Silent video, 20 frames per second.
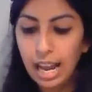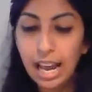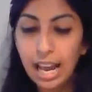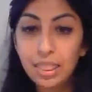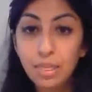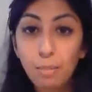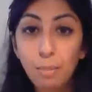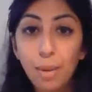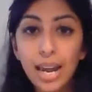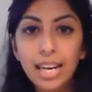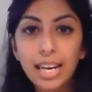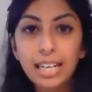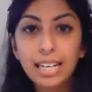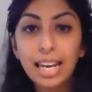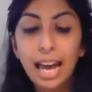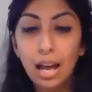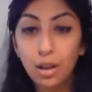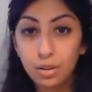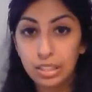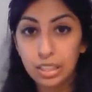And the main
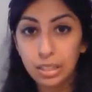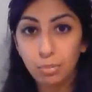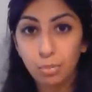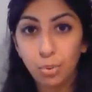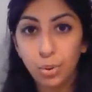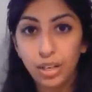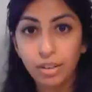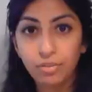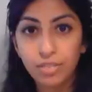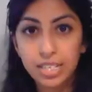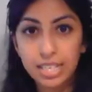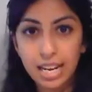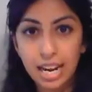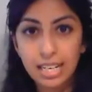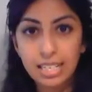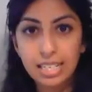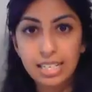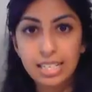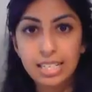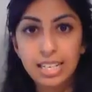counselling point for
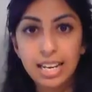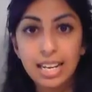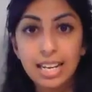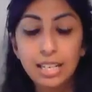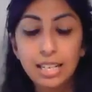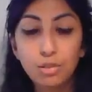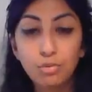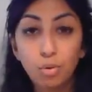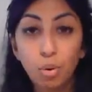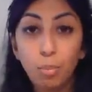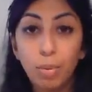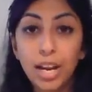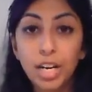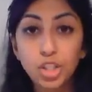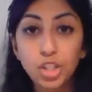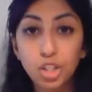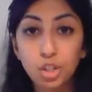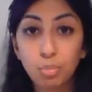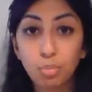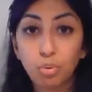statins is for a
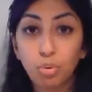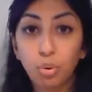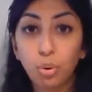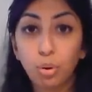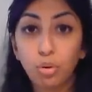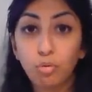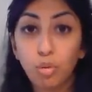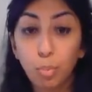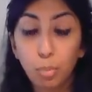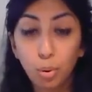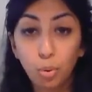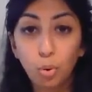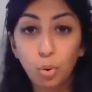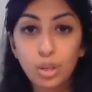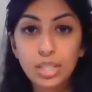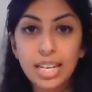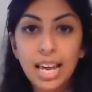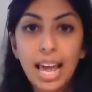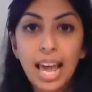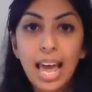patient to
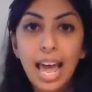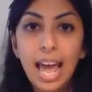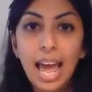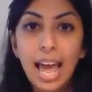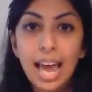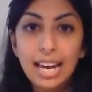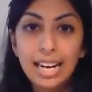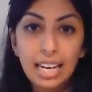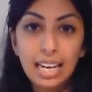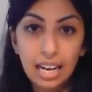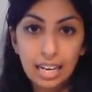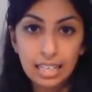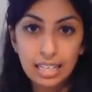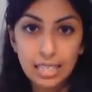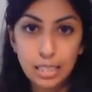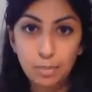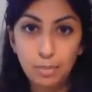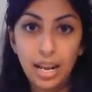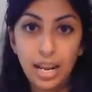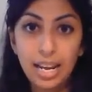report any
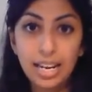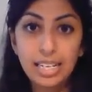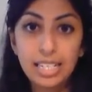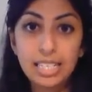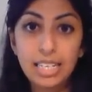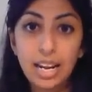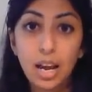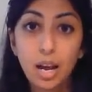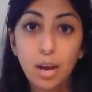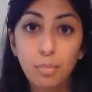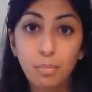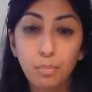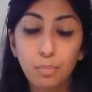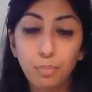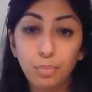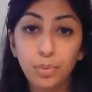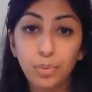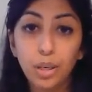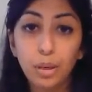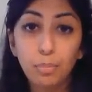unexplained
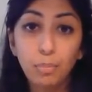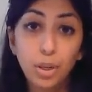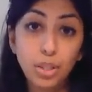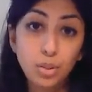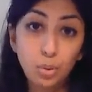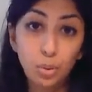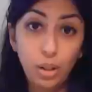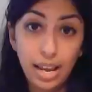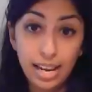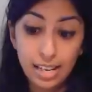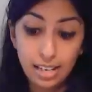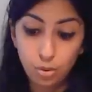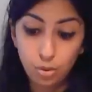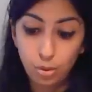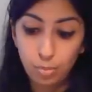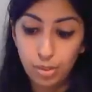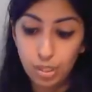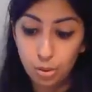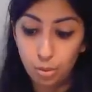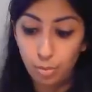um, muscle ache,
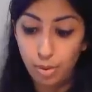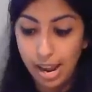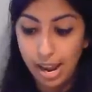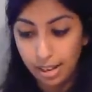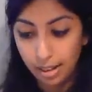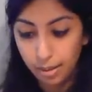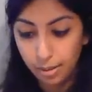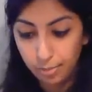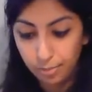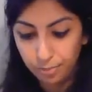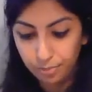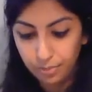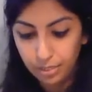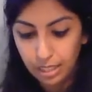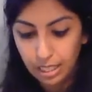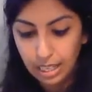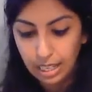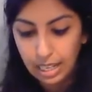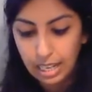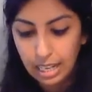muscle pain.
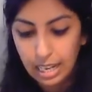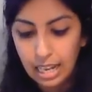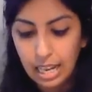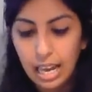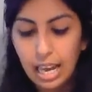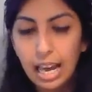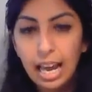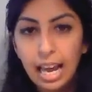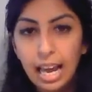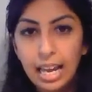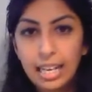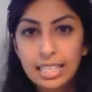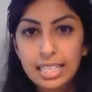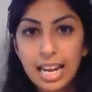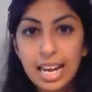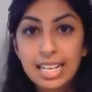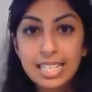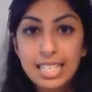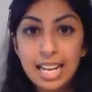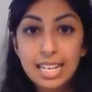And
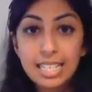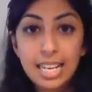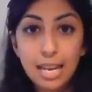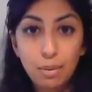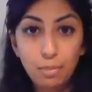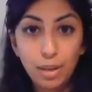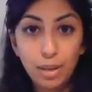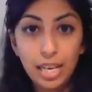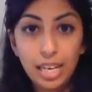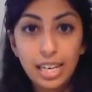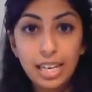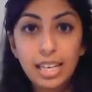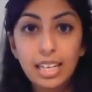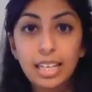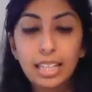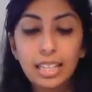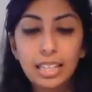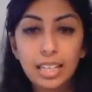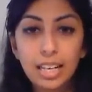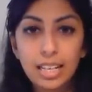ezetimibe,
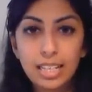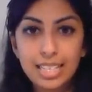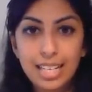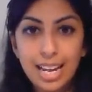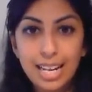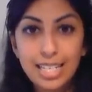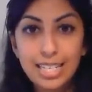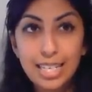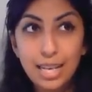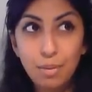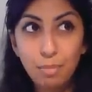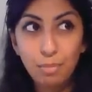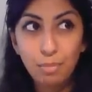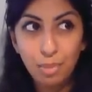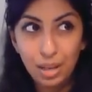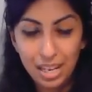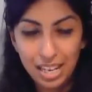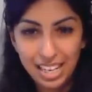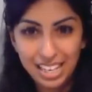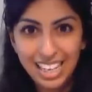
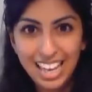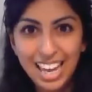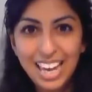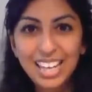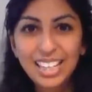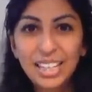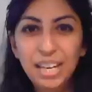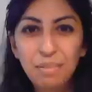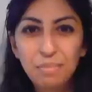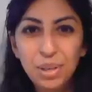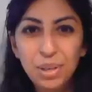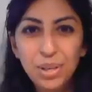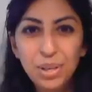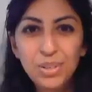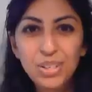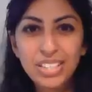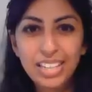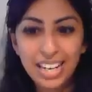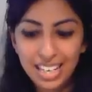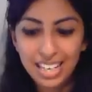ezetimibe can be
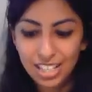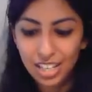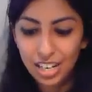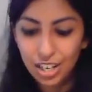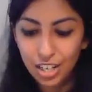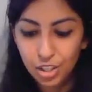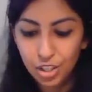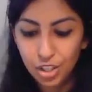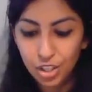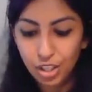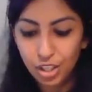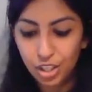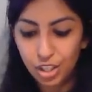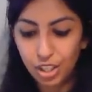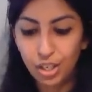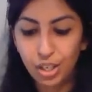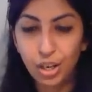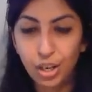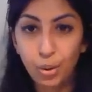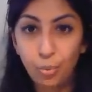used in
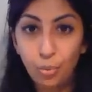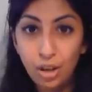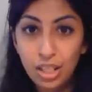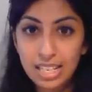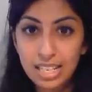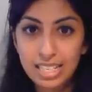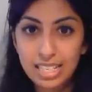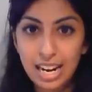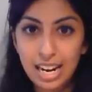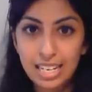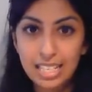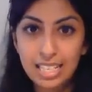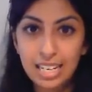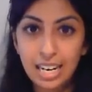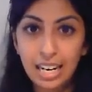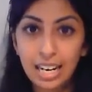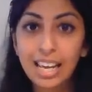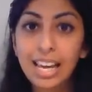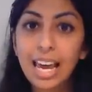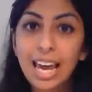conjunction with a
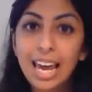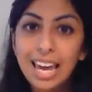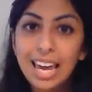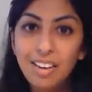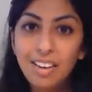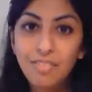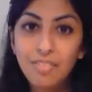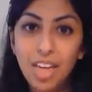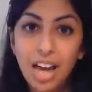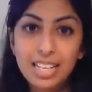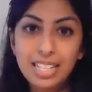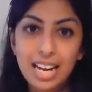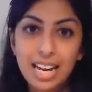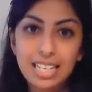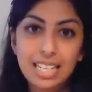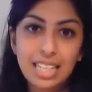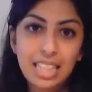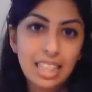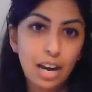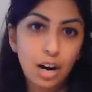statin if that
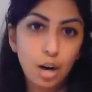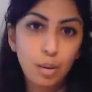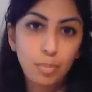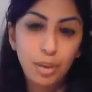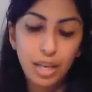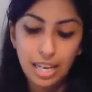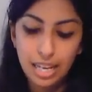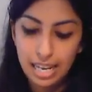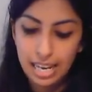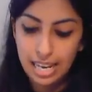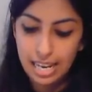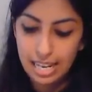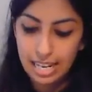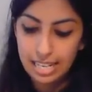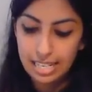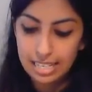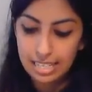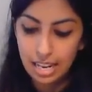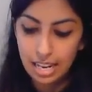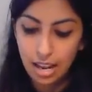statin therapy
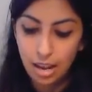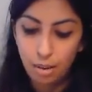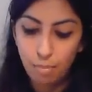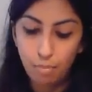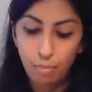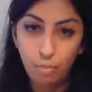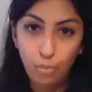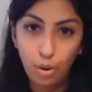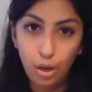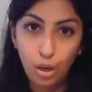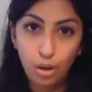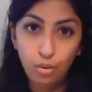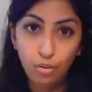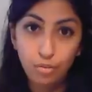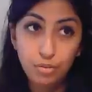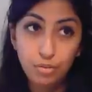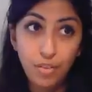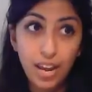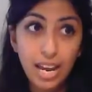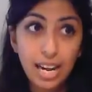is um,
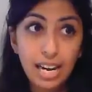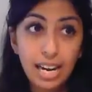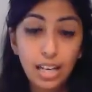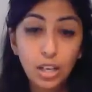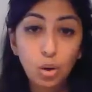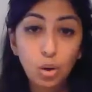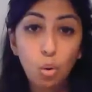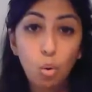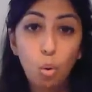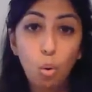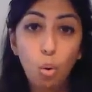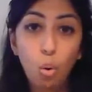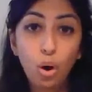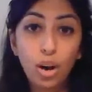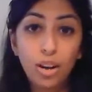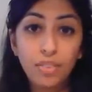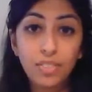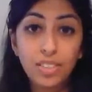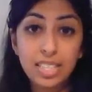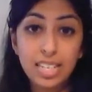is failing or
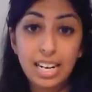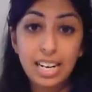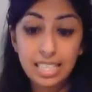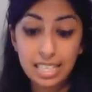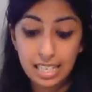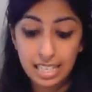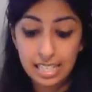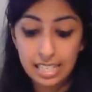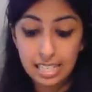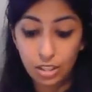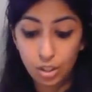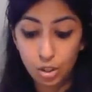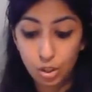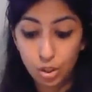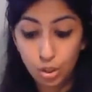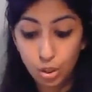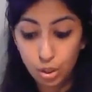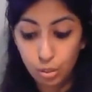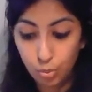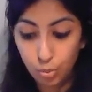if a statin is
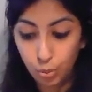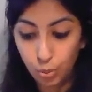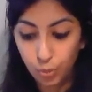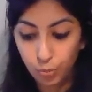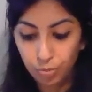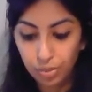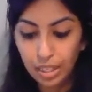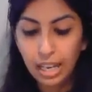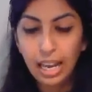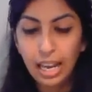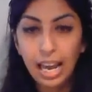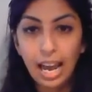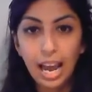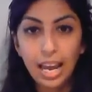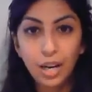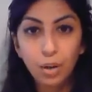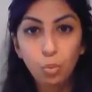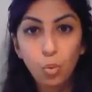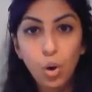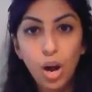unsuitable. And
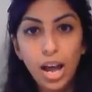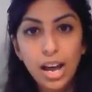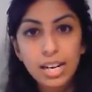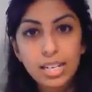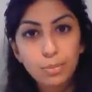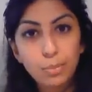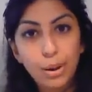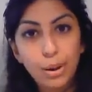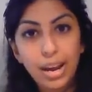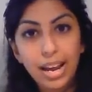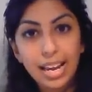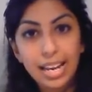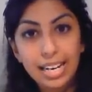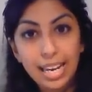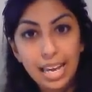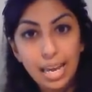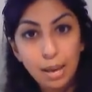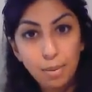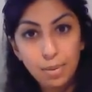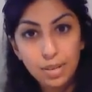it works by
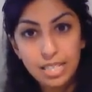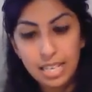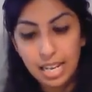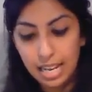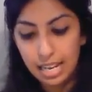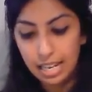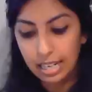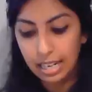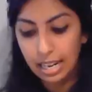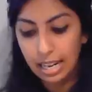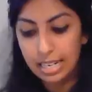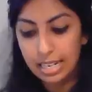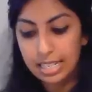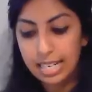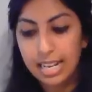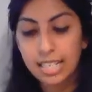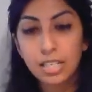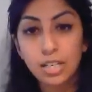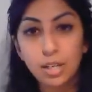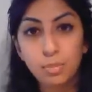inhibiting
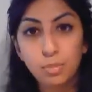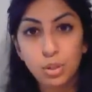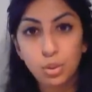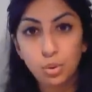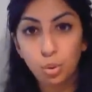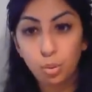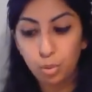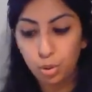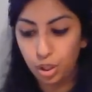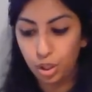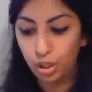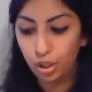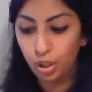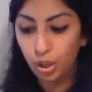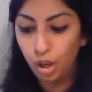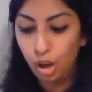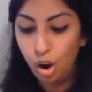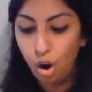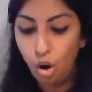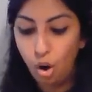intestinal absorption
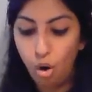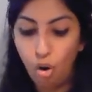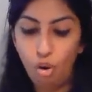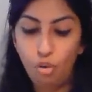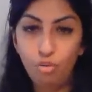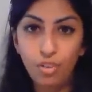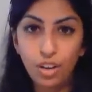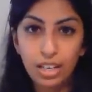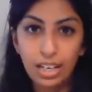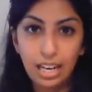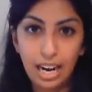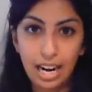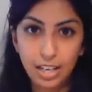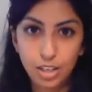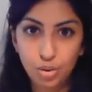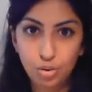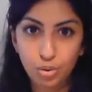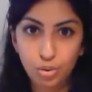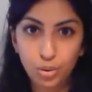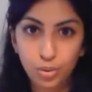of
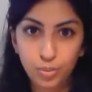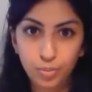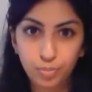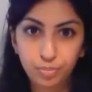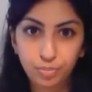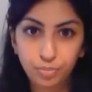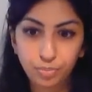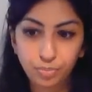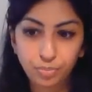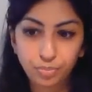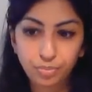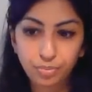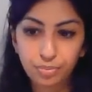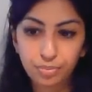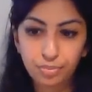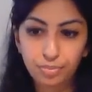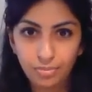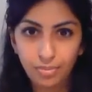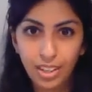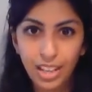cholesterol.
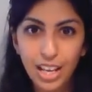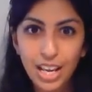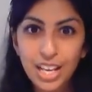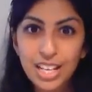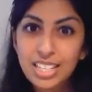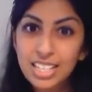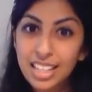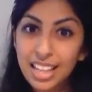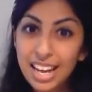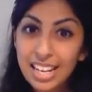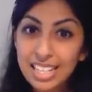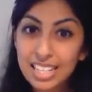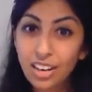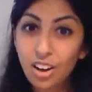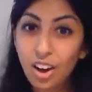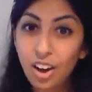So that's the